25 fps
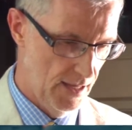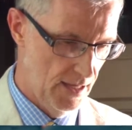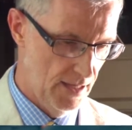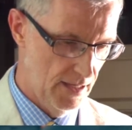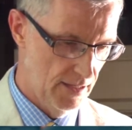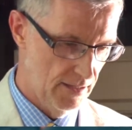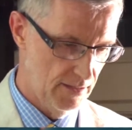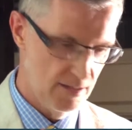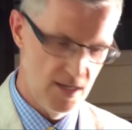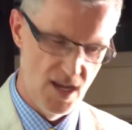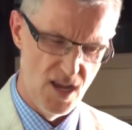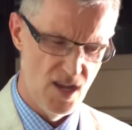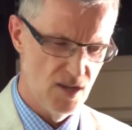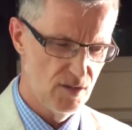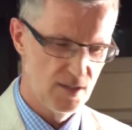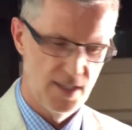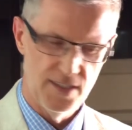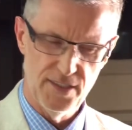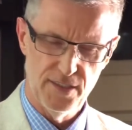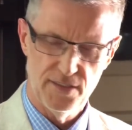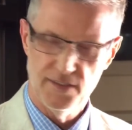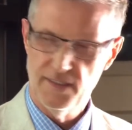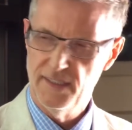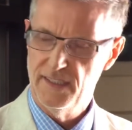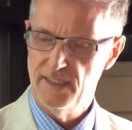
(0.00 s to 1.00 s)
No, I
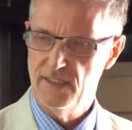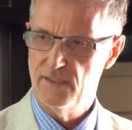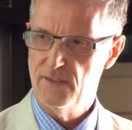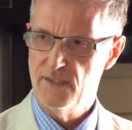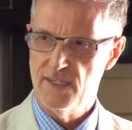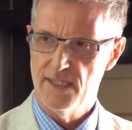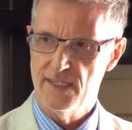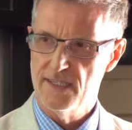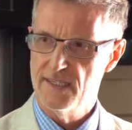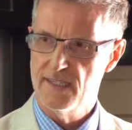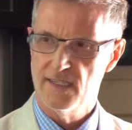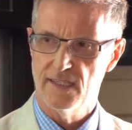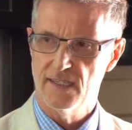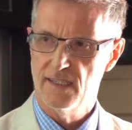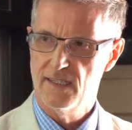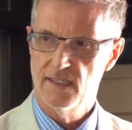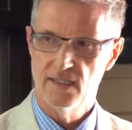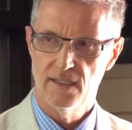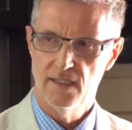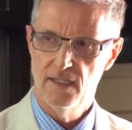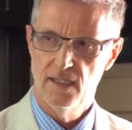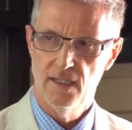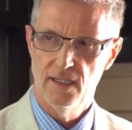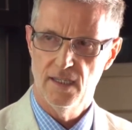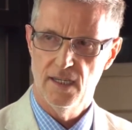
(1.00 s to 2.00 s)
don't think there is.
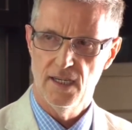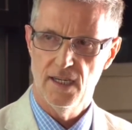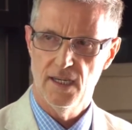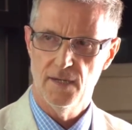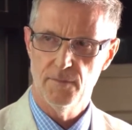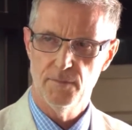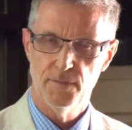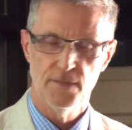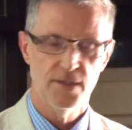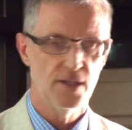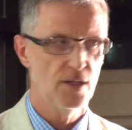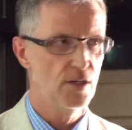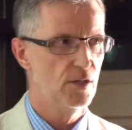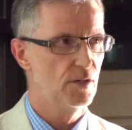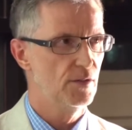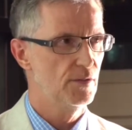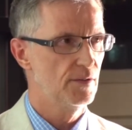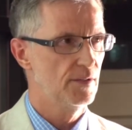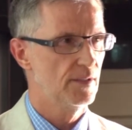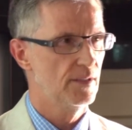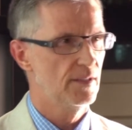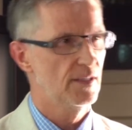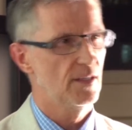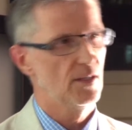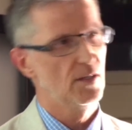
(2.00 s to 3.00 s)

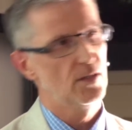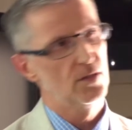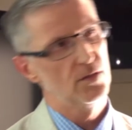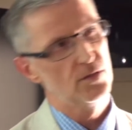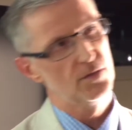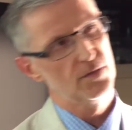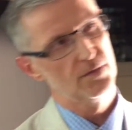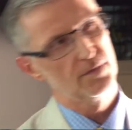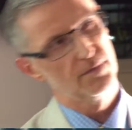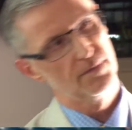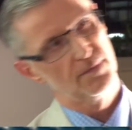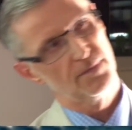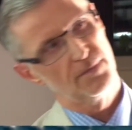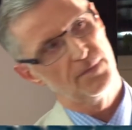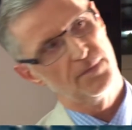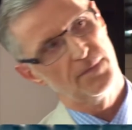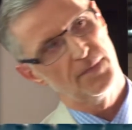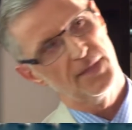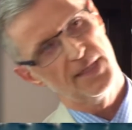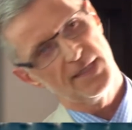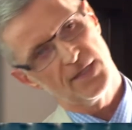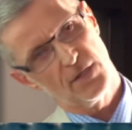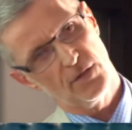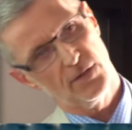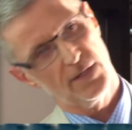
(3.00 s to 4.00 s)

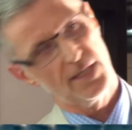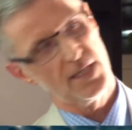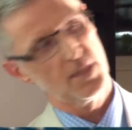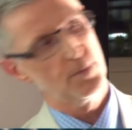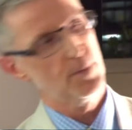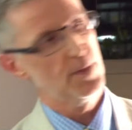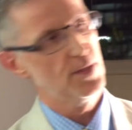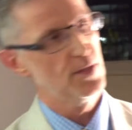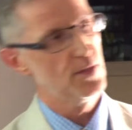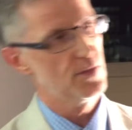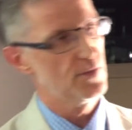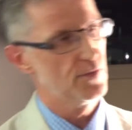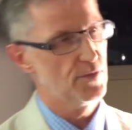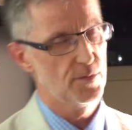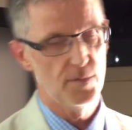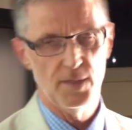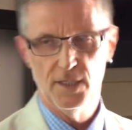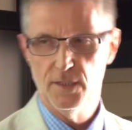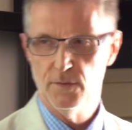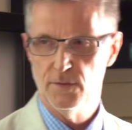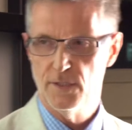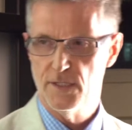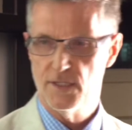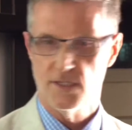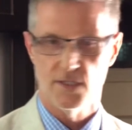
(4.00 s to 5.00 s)
This whole experience for me
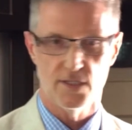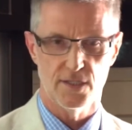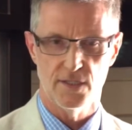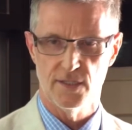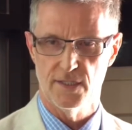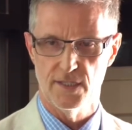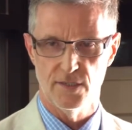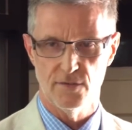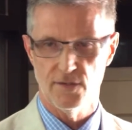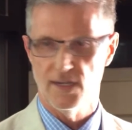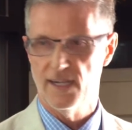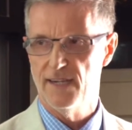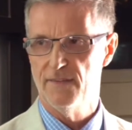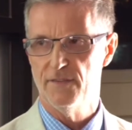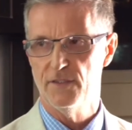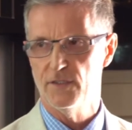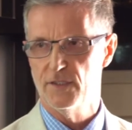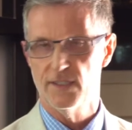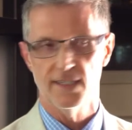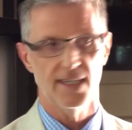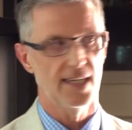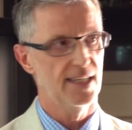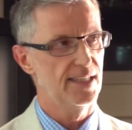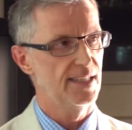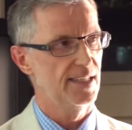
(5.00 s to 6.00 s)
was just derived
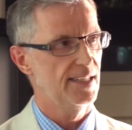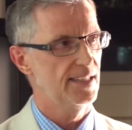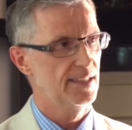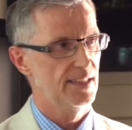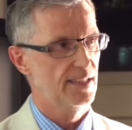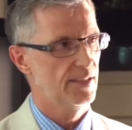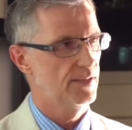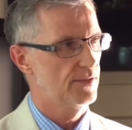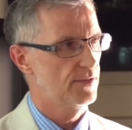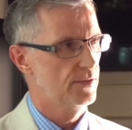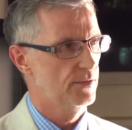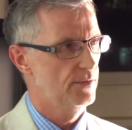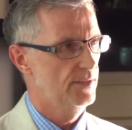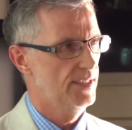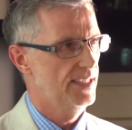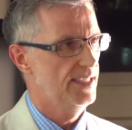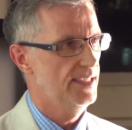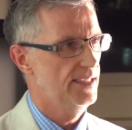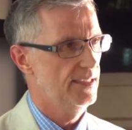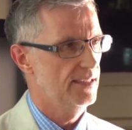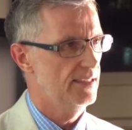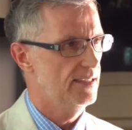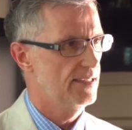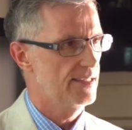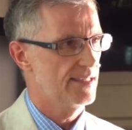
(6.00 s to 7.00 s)
organically through need
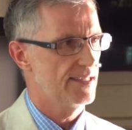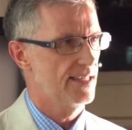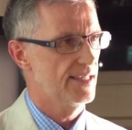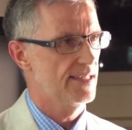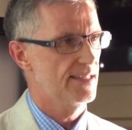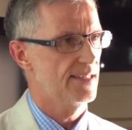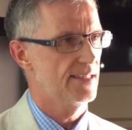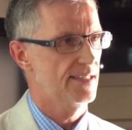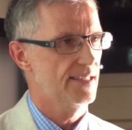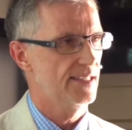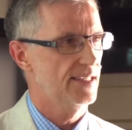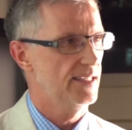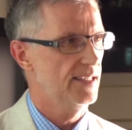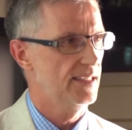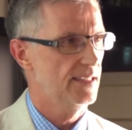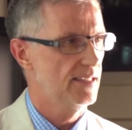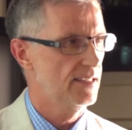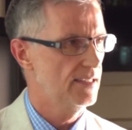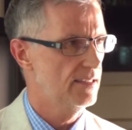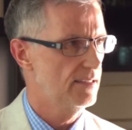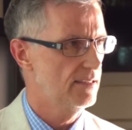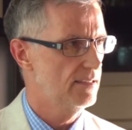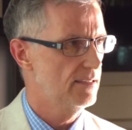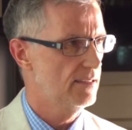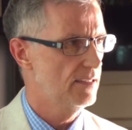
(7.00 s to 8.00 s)
and necessity,
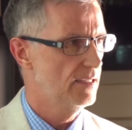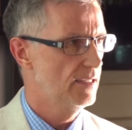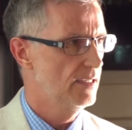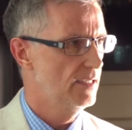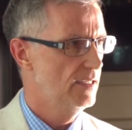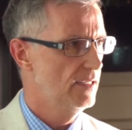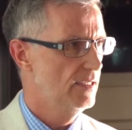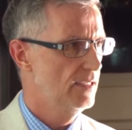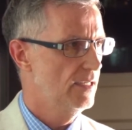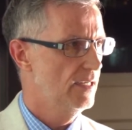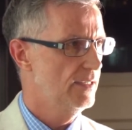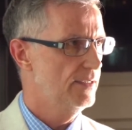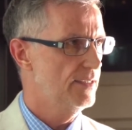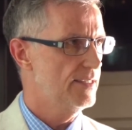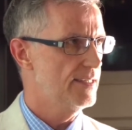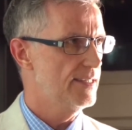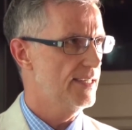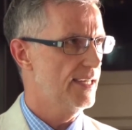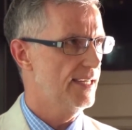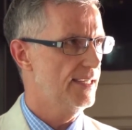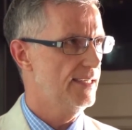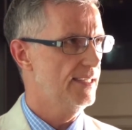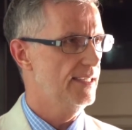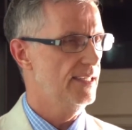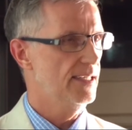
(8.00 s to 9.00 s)
and
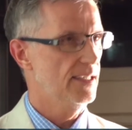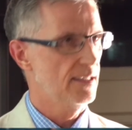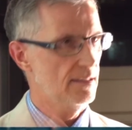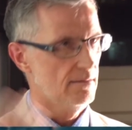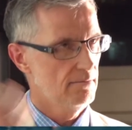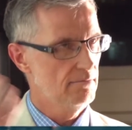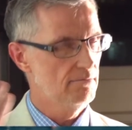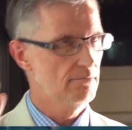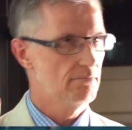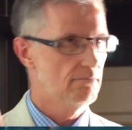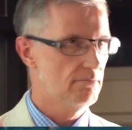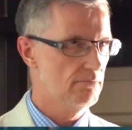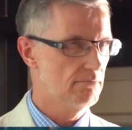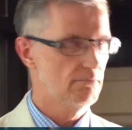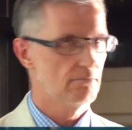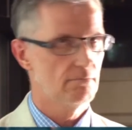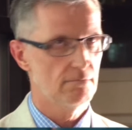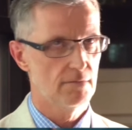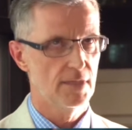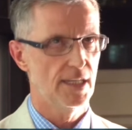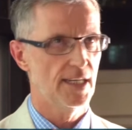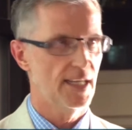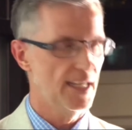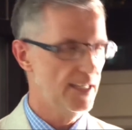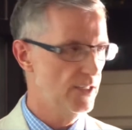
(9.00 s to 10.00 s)
understanding
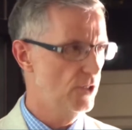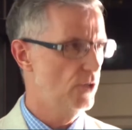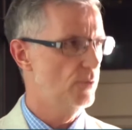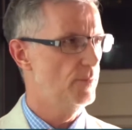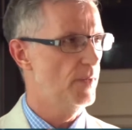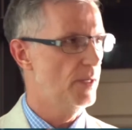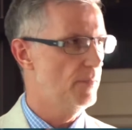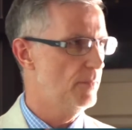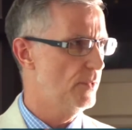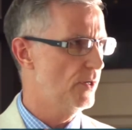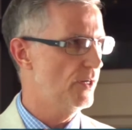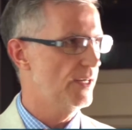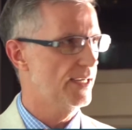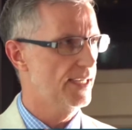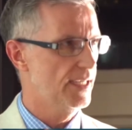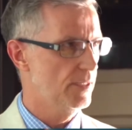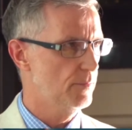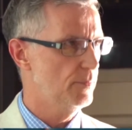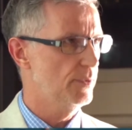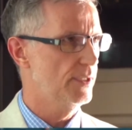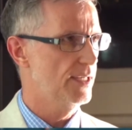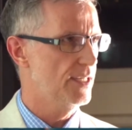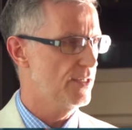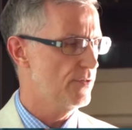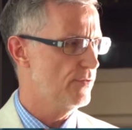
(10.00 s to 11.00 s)
that I know my
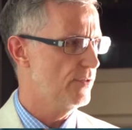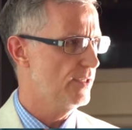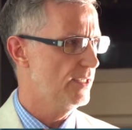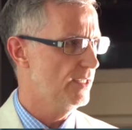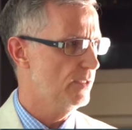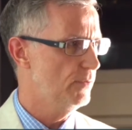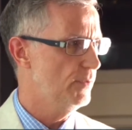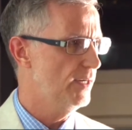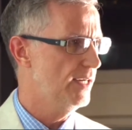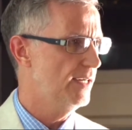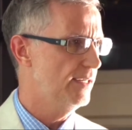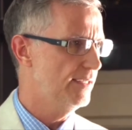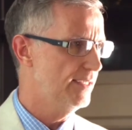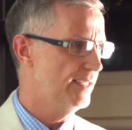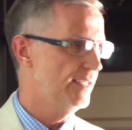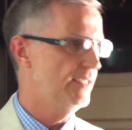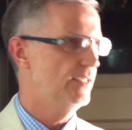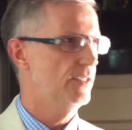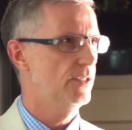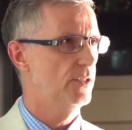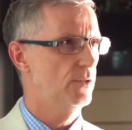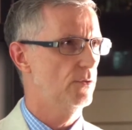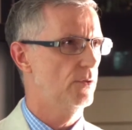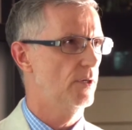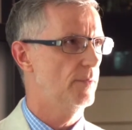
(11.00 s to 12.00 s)
marketplace really well and I
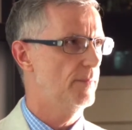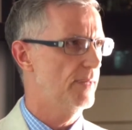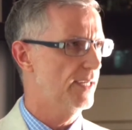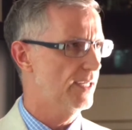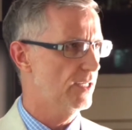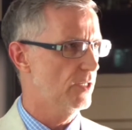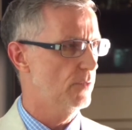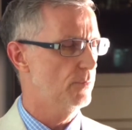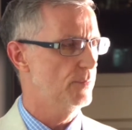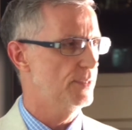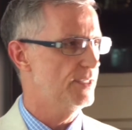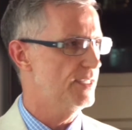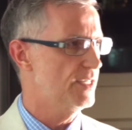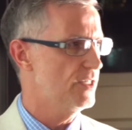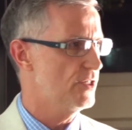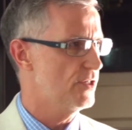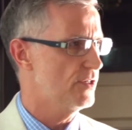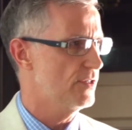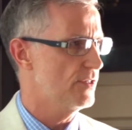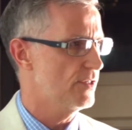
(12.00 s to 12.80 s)
know what my competition's